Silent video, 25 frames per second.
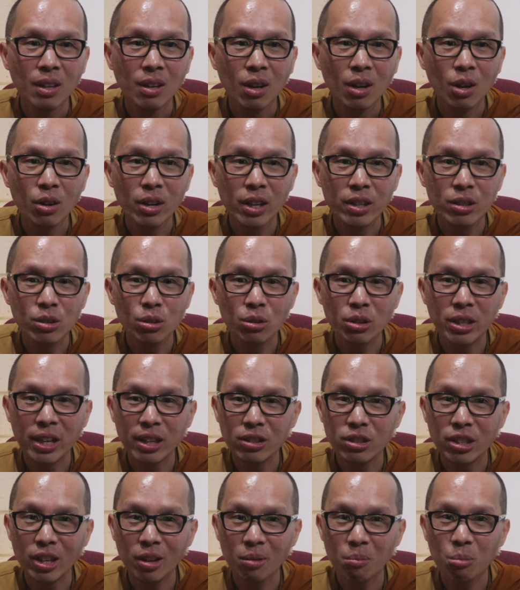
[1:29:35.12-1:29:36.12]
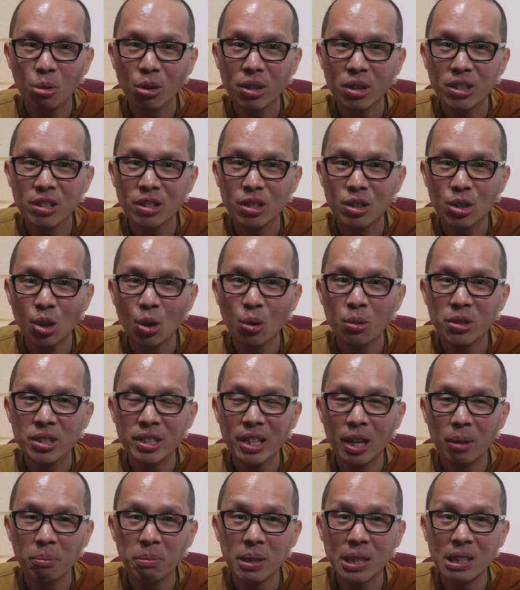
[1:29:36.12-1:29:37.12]
Okay, so that checkpoints is always
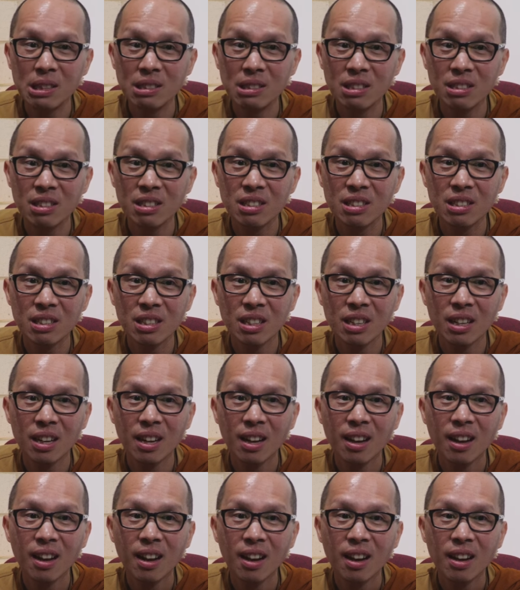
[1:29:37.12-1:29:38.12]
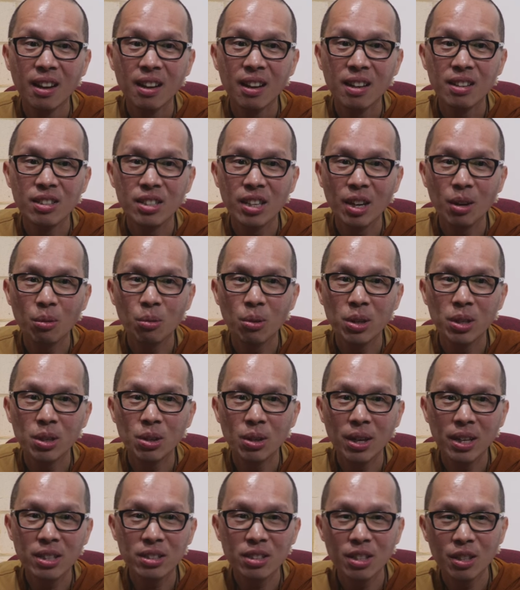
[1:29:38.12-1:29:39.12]
that peace. Is that what
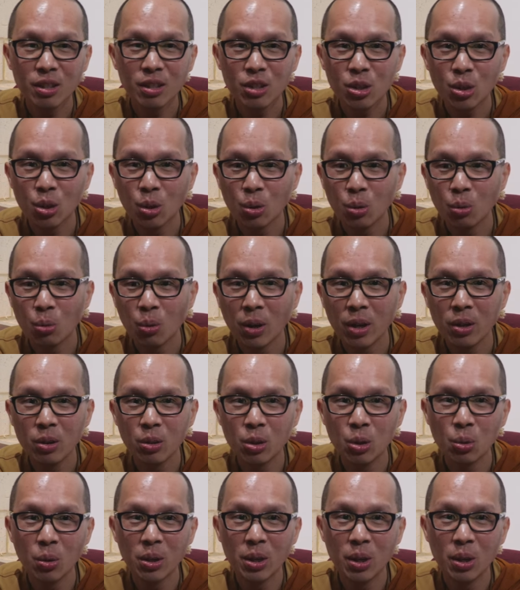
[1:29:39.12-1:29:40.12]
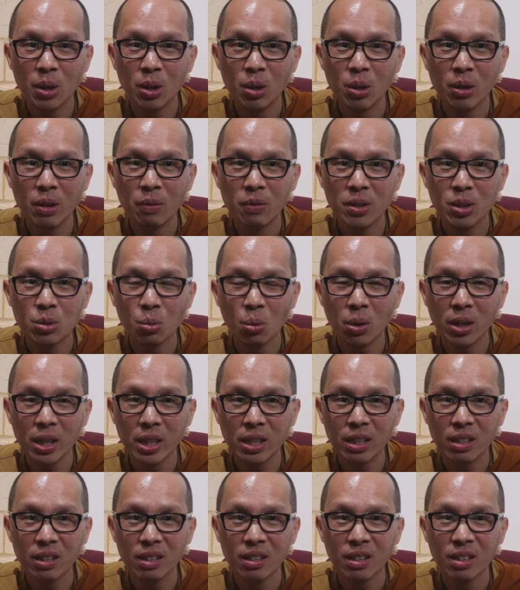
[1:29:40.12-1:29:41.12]
you're asking? So what you want to know if it's
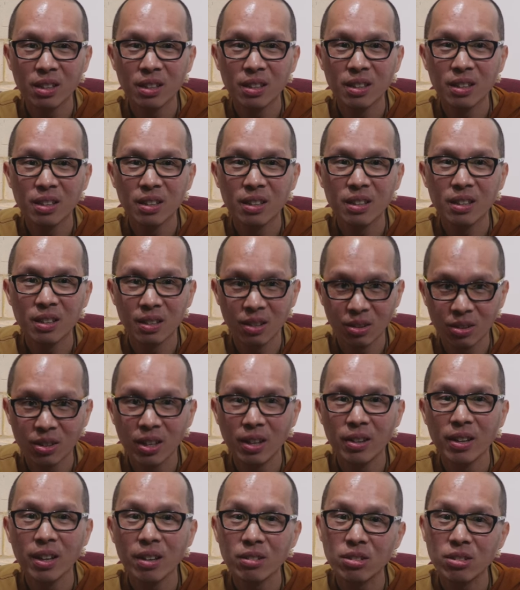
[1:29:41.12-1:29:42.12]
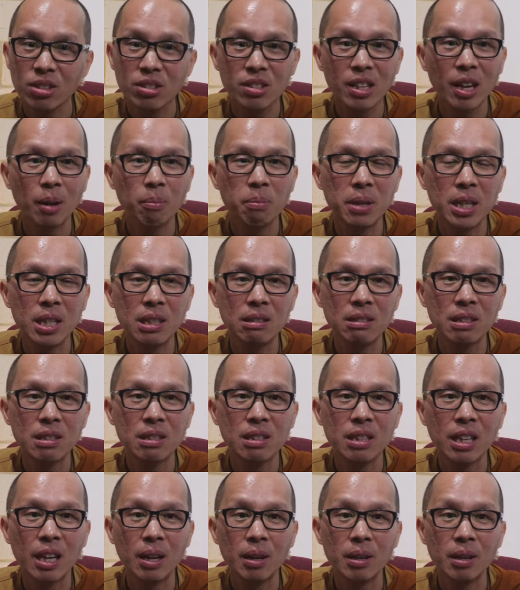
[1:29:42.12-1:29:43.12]
working? Okay, yeah, just that peace,
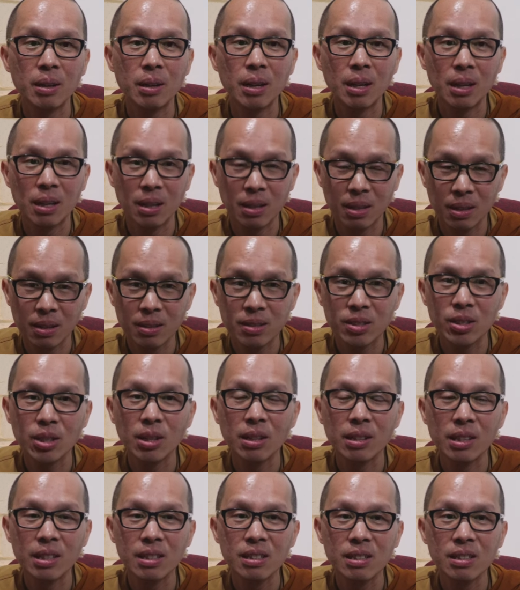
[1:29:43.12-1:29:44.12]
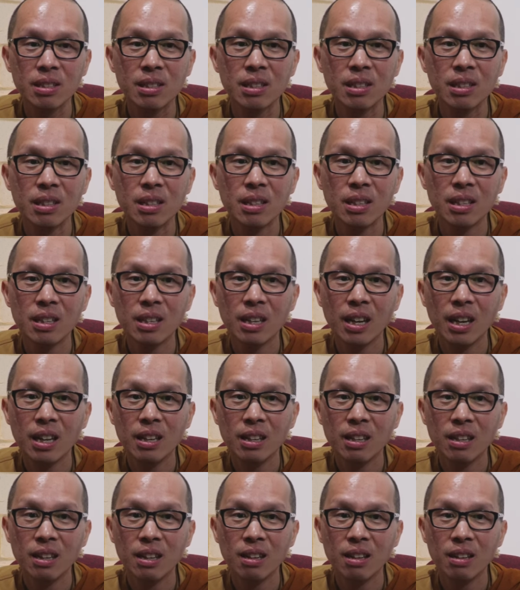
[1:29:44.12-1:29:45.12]
that stillness,
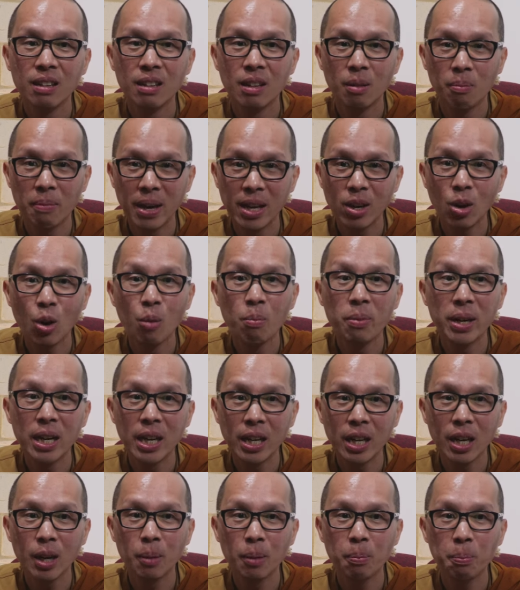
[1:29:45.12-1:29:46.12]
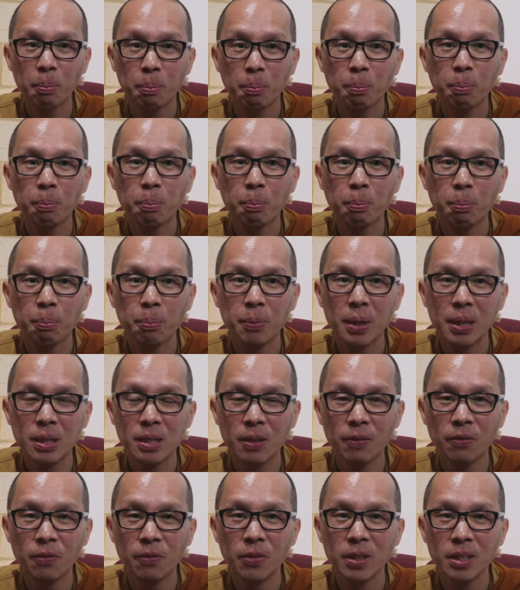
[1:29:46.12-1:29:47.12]
and then the mind opening up. It
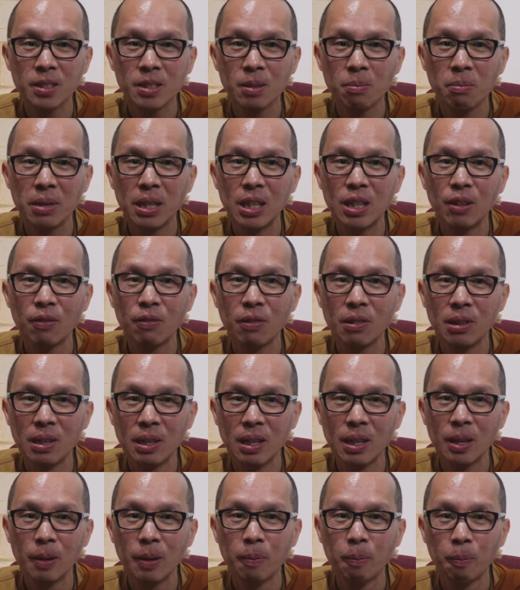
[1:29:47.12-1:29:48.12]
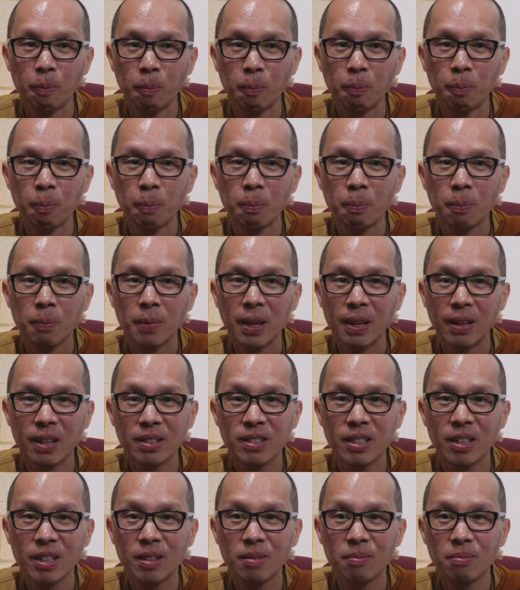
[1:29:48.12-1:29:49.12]
feels a bit different, yeah. And
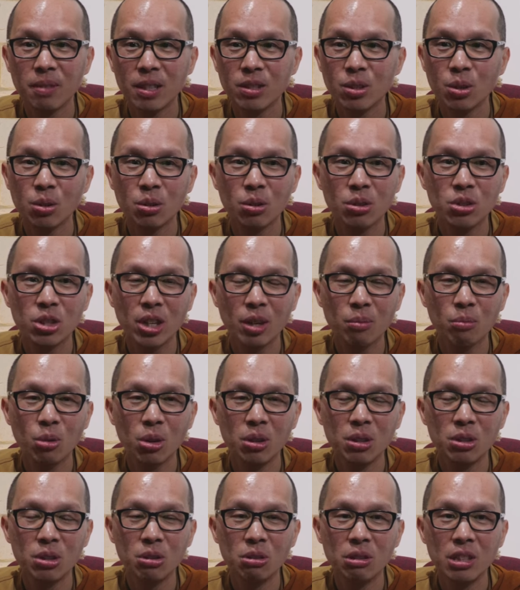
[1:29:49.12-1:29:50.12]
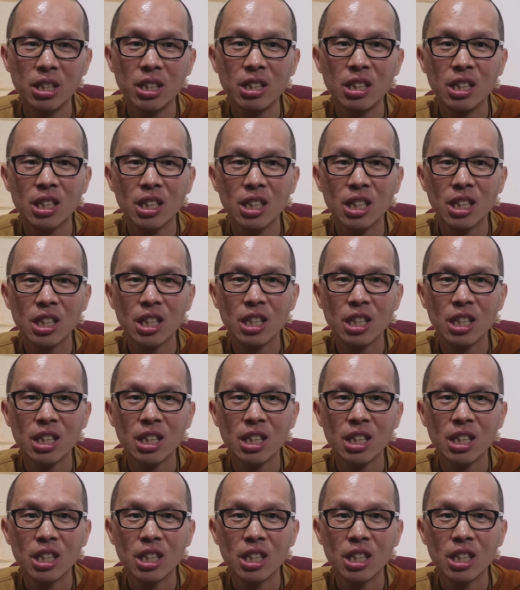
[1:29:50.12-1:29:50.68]
that's it. That's all the checkpoints you need.